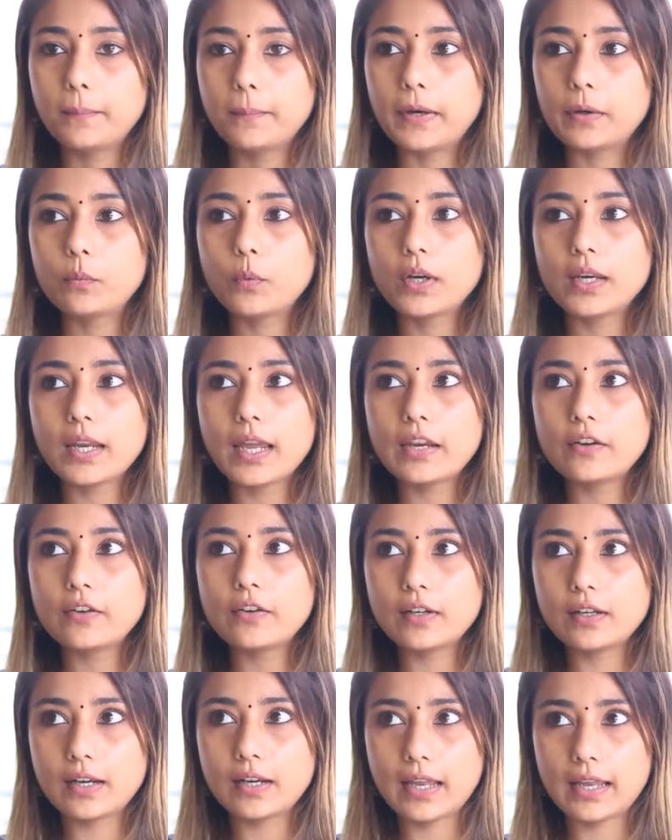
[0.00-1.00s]
But what I
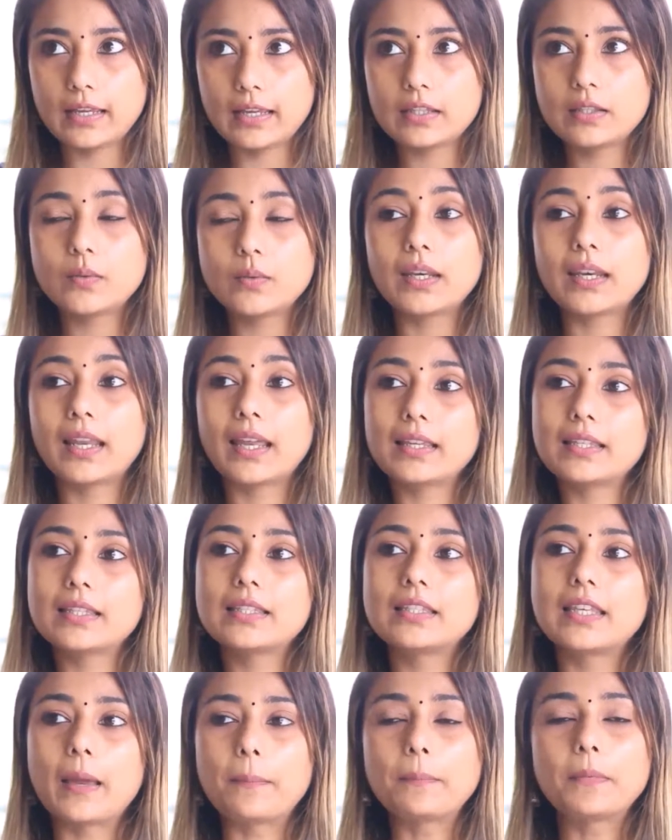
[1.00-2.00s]
realized when I
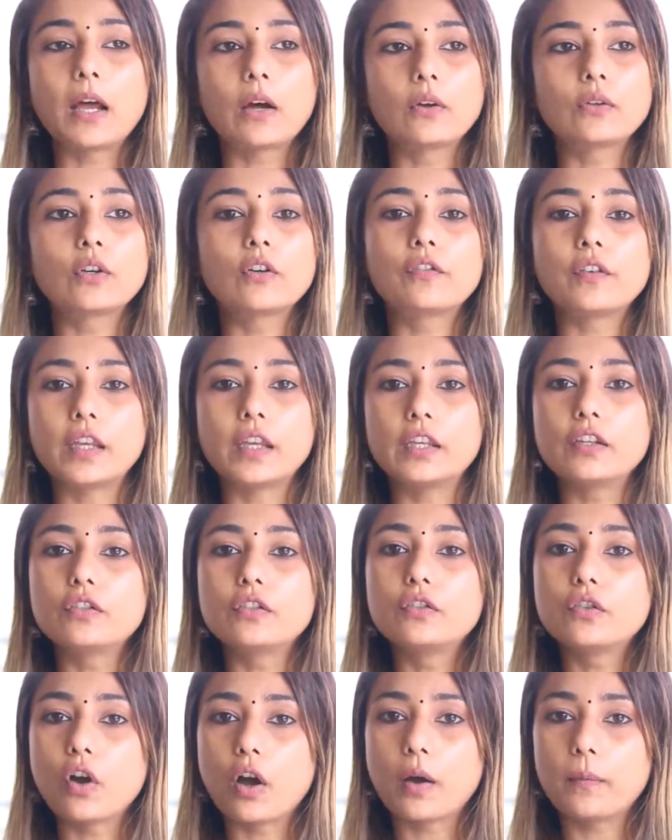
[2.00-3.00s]
stepped out of
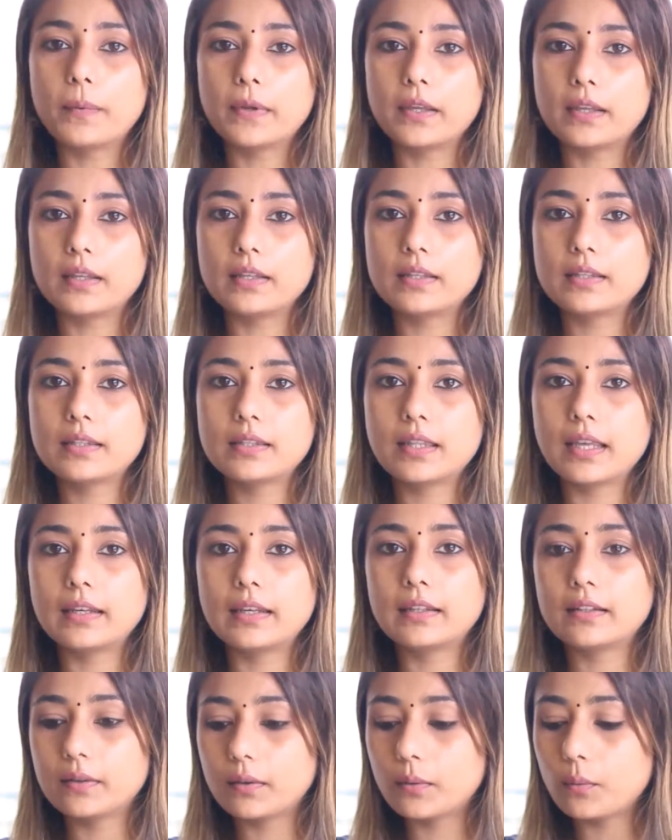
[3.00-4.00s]
each job is
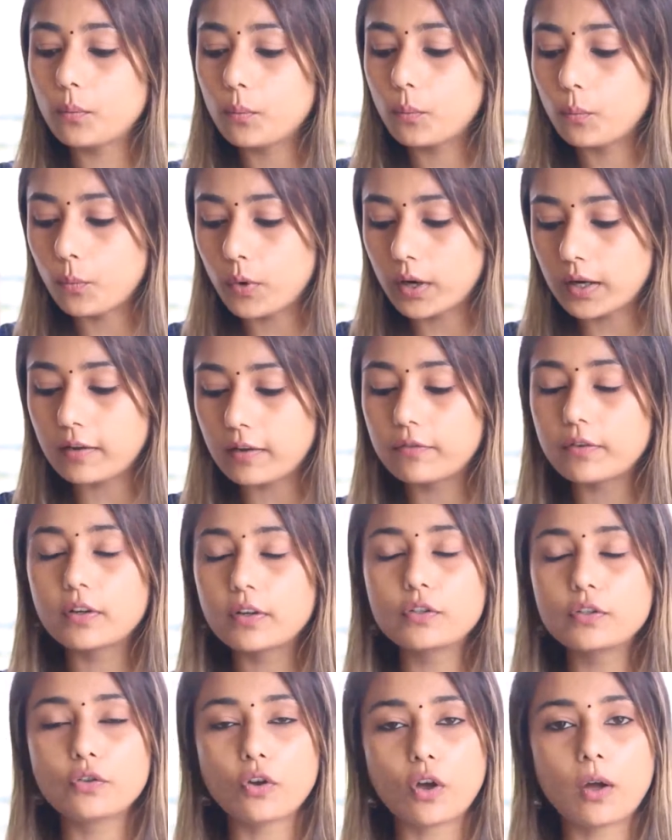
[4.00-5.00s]
that
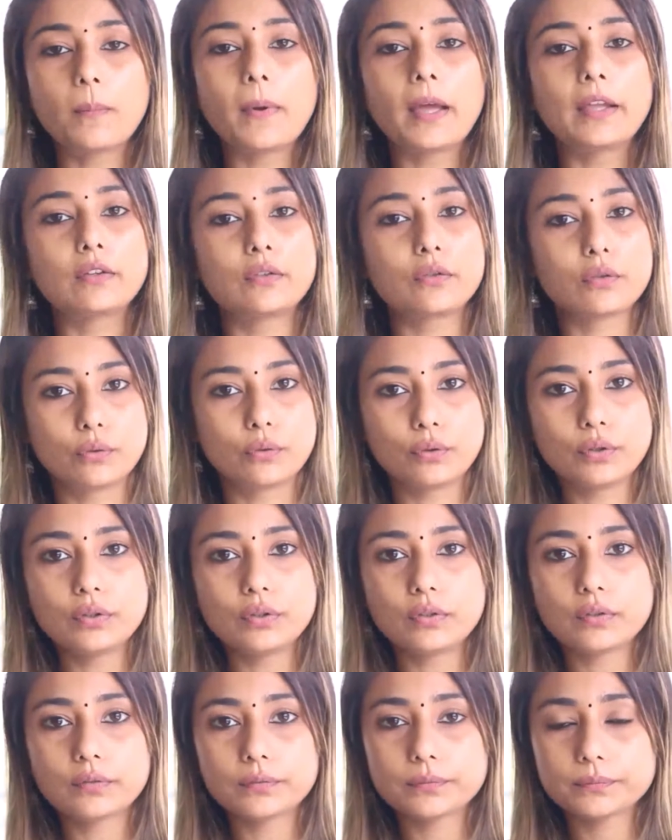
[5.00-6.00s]
whatever job I
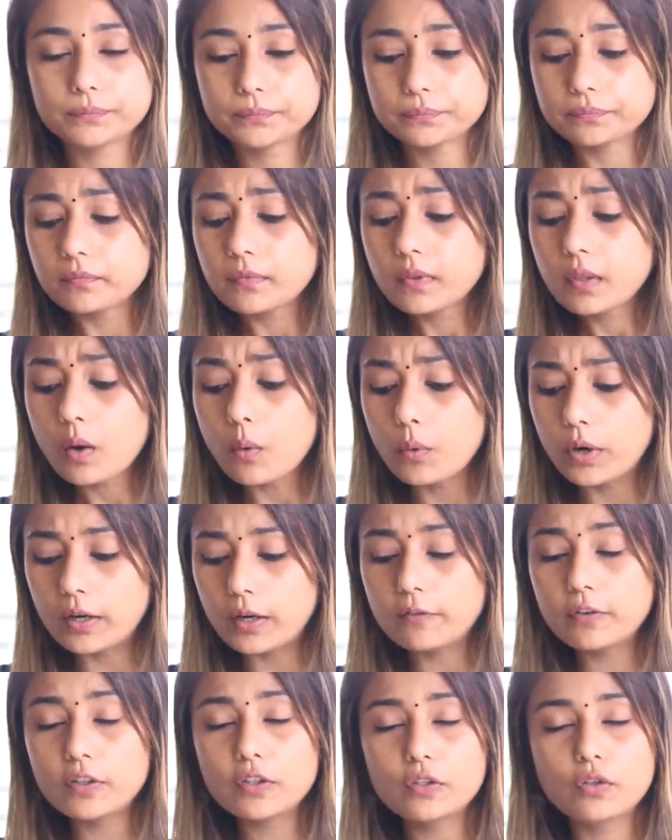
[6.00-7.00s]
chose,
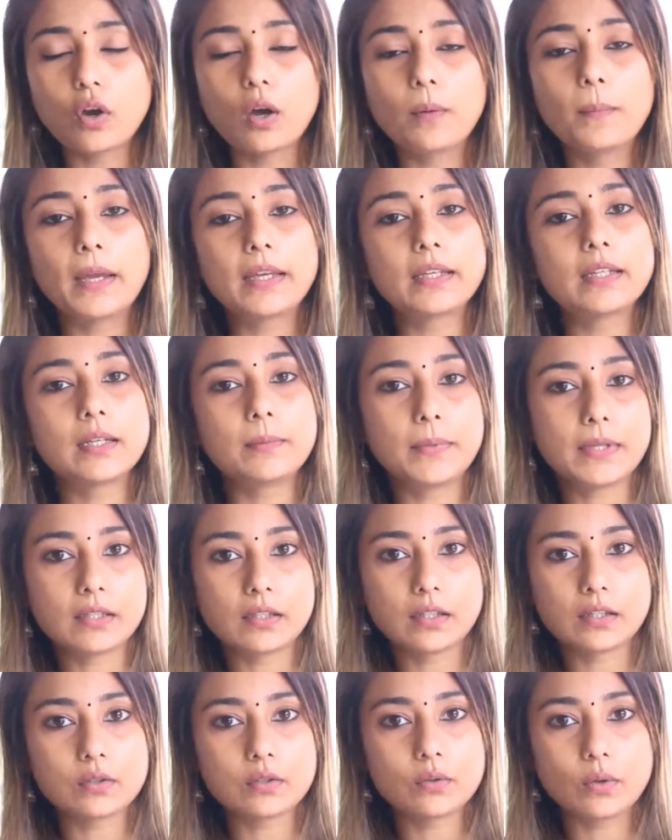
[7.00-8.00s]
whatever job I did
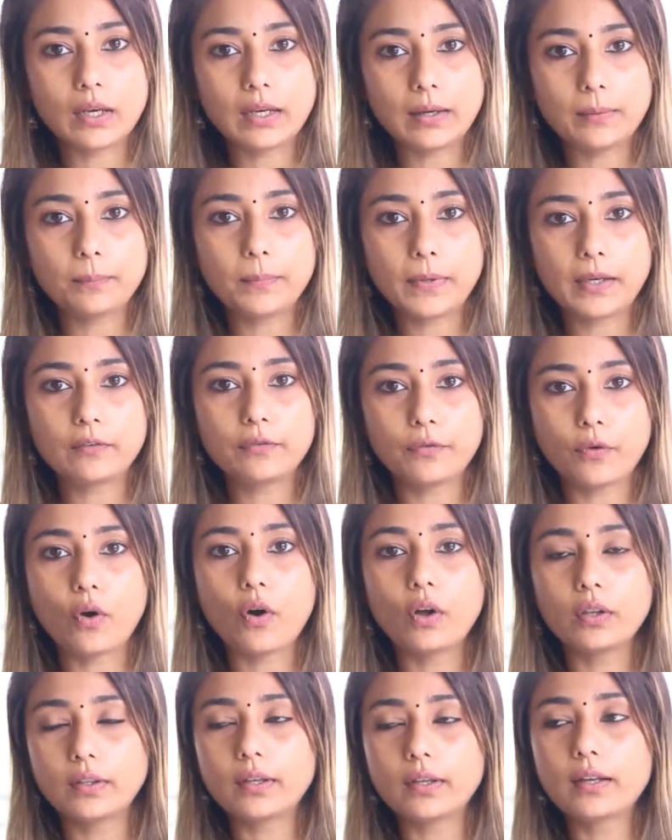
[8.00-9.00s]
business development
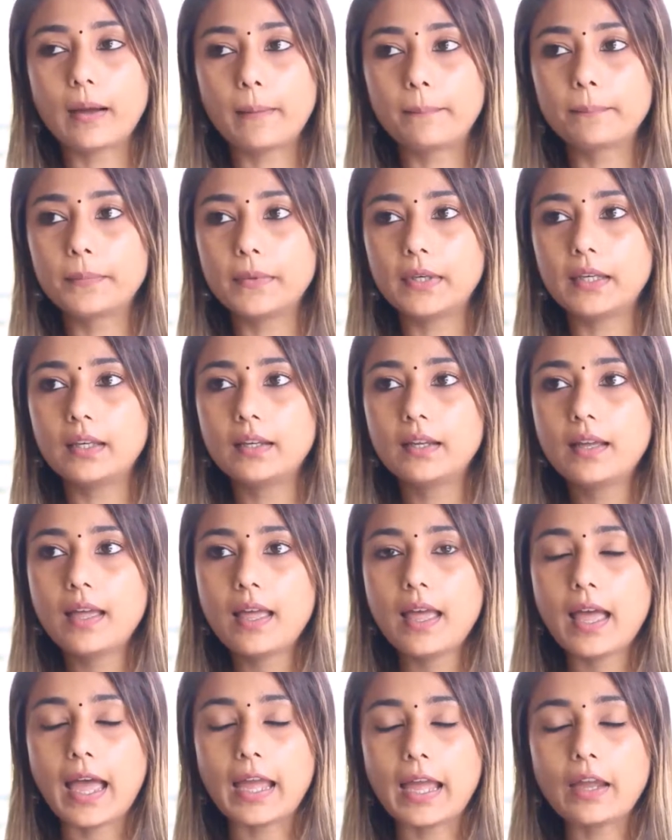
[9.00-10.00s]
for the company,
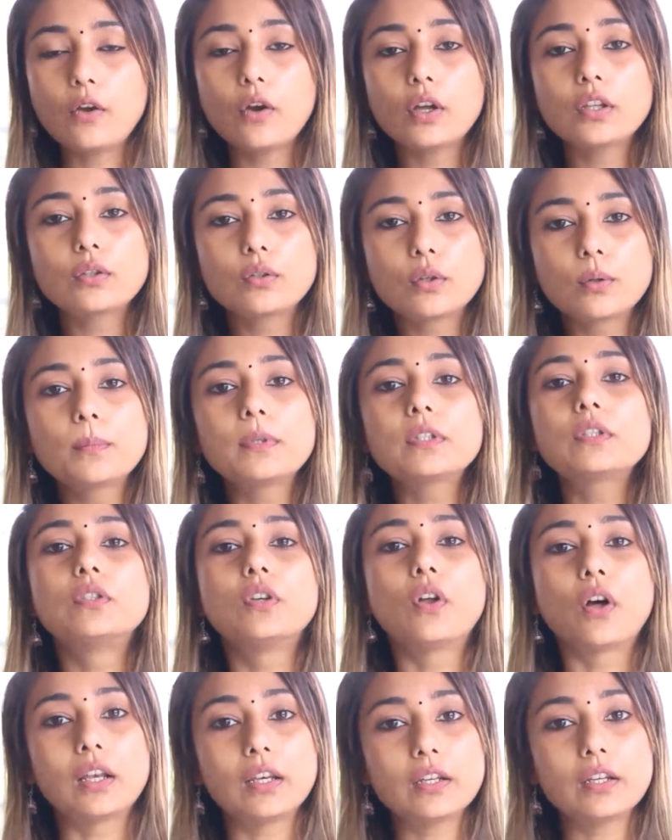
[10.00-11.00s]
I got so much
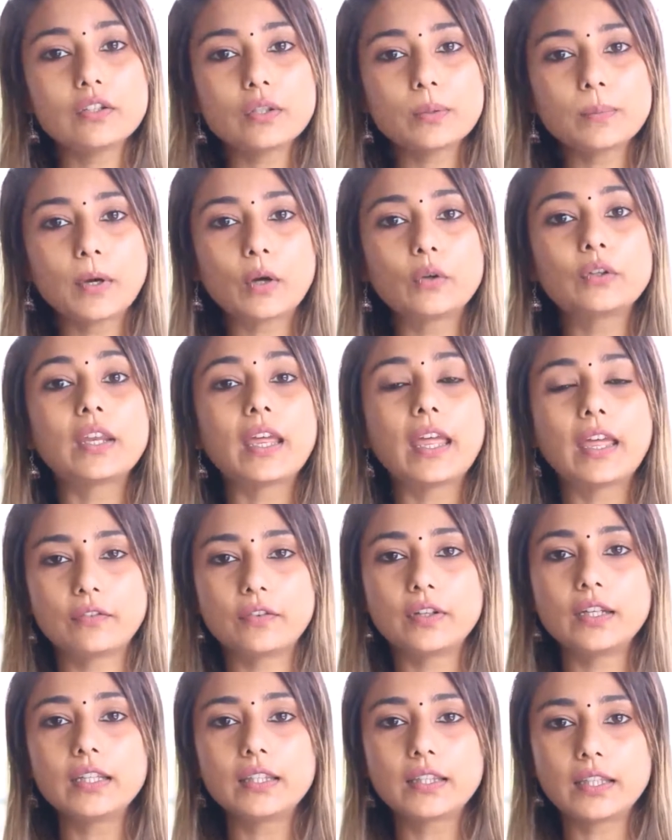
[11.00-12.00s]
knowledge about
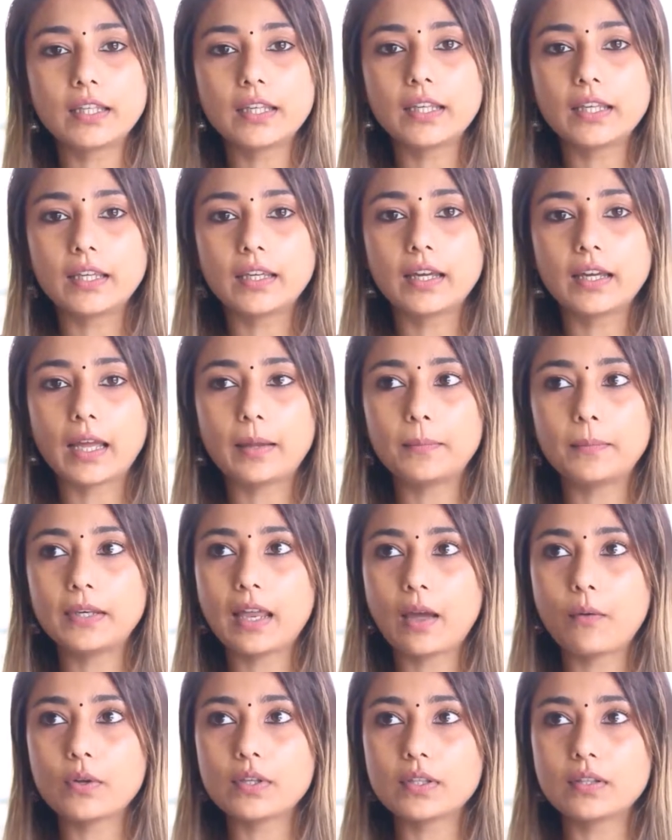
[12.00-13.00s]
everything. I mean,
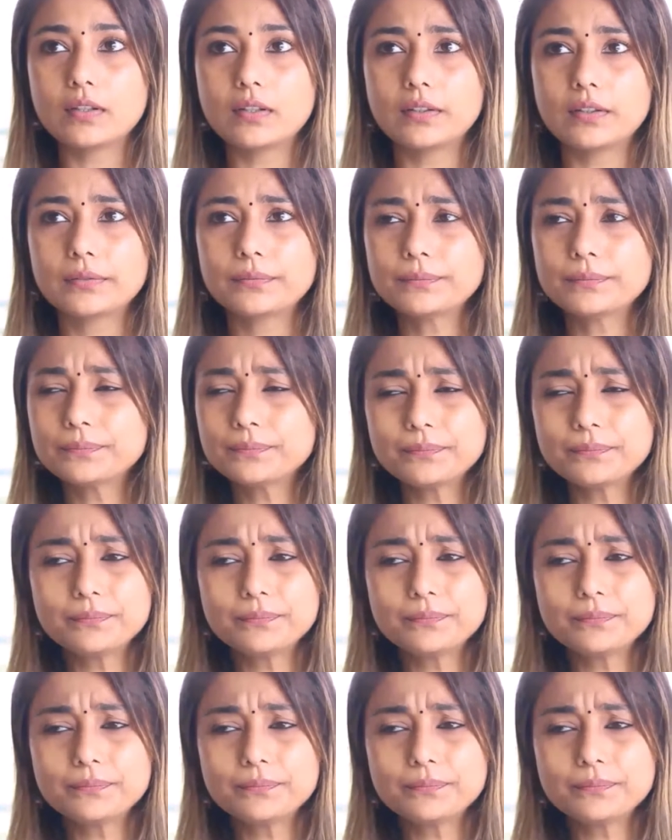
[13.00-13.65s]
I was the